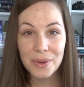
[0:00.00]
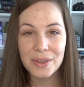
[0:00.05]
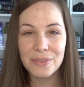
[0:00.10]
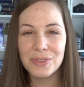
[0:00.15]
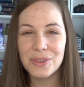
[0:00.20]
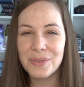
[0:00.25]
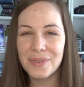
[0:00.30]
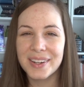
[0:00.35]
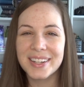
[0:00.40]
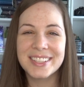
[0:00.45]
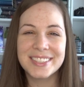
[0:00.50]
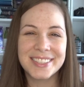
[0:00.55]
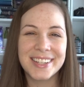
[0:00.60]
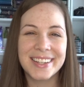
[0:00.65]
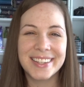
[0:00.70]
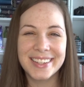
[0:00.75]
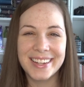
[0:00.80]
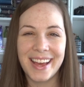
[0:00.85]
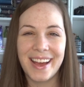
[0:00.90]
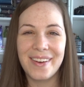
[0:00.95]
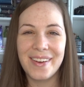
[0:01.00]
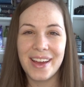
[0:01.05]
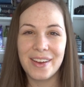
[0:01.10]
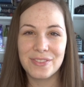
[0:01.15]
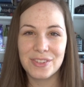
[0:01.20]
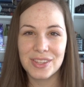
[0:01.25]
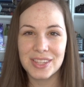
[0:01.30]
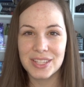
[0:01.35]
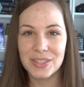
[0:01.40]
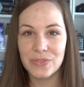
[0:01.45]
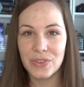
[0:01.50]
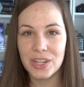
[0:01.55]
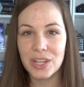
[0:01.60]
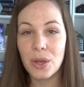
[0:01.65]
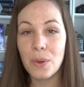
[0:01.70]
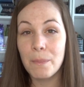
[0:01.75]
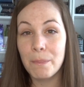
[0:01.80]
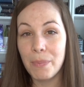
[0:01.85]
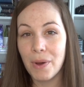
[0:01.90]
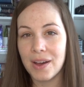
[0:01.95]
if you wanna check it out after this
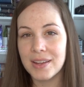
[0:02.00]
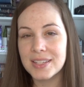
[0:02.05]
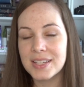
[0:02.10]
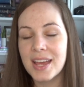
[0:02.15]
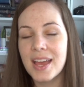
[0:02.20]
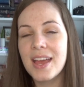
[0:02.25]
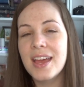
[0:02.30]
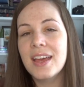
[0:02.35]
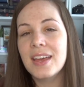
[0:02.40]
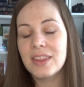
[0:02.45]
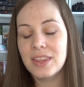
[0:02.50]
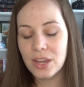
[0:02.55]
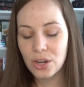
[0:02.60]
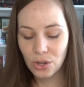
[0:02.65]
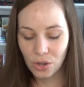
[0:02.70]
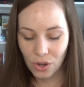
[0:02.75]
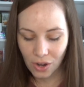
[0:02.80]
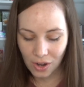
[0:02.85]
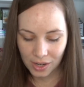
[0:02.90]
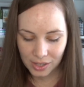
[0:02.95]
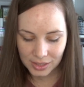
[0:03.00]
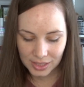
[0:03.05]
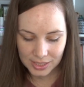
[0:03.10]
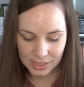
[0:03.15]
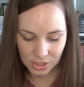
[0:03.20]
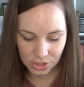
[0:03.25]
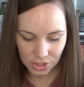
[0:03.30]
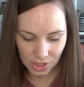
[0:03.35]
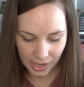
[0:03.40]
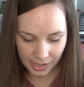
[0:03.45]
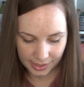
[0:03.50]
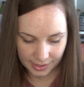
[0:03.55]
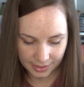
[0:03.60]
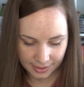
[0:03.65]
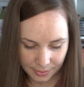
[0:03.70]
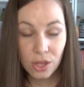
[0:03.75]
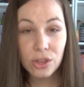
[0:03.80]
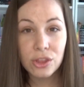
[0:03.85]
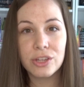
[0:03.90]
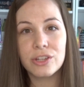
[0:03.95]
video, but there are, let's check,
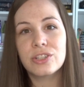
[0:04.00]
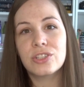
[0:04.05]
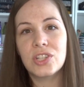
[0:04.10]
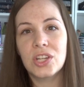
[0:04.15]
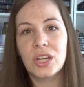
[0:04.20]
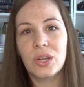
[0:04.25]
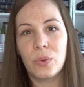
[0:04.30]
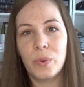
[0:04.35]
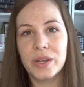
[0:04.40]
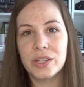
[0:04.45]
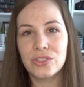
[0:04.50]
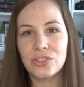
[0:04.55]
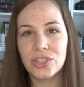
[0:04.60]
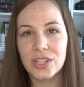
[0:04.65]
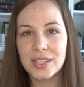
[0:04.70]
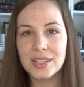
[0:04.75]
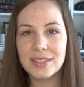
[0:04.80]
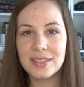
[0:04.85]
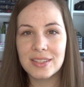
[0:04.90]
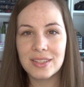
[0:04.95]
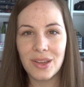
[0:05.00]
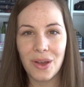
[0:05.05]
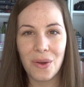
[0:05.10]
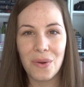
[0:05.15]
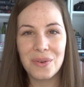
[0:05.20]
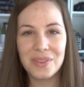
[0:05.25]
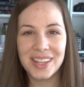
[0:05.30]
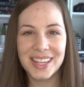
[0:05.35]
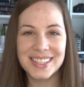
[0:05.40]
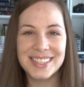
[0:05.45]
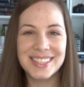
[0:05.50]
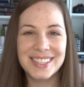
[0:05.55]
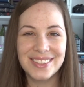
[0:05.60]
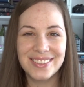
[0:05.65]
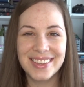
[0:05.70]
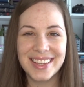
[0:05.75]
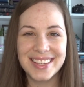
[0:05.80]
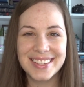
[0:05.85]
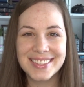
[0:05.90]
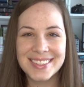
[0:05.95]
thirteen questions. So let's
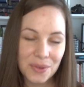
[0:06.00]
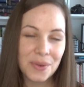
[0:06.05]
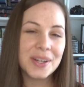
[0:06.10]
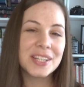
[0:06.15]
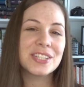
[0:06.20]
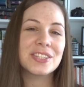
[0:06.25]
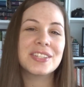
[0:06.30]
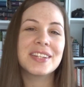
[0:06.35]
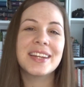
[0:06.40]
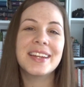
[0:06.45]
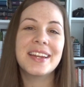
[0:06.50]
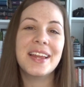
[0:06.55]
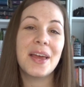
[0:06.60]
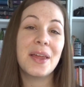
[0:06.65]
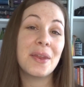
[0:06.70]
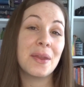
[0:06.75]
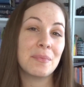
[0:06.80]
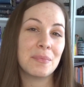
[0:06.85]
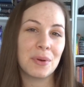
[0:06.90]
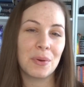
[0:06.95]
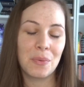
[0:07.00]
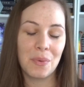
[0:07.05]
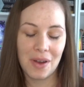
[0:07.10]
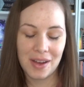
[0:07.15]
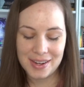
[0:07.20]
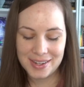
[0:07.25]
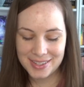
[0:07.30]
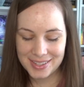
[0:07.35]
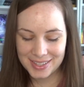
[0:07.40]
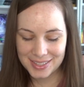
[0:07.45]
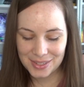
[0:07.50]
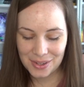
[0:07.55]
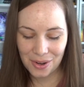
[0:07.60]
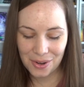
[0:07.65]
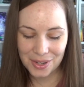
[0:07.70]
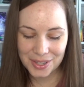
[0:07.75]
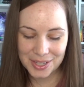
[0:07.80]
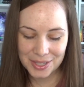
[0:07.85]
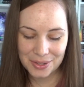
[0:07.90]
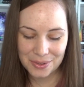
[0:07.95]
do this. Question number one is
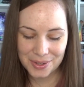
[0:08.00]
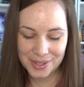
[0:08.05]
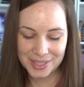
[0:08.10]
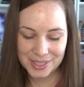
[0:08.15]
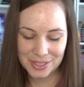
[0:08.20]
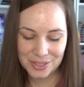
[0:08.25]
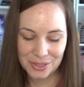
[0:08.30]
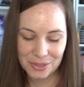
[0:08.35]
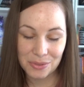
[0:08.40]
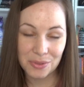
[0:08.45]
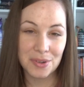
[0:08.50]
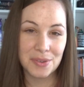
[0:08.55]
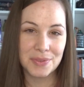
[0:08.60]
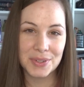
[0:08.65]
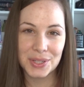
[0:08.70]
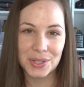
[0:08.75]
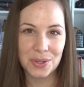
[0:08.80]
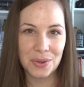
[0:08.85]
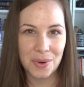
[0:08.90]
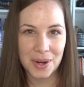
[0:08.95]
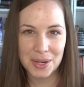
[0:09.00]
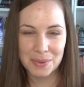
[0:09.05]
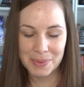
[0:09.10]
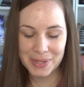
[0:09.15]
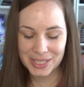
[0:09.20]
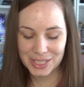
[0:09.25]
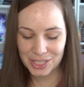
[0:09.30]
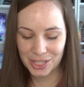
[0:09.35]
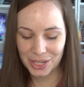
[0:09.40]
already going to reveal quite a bit to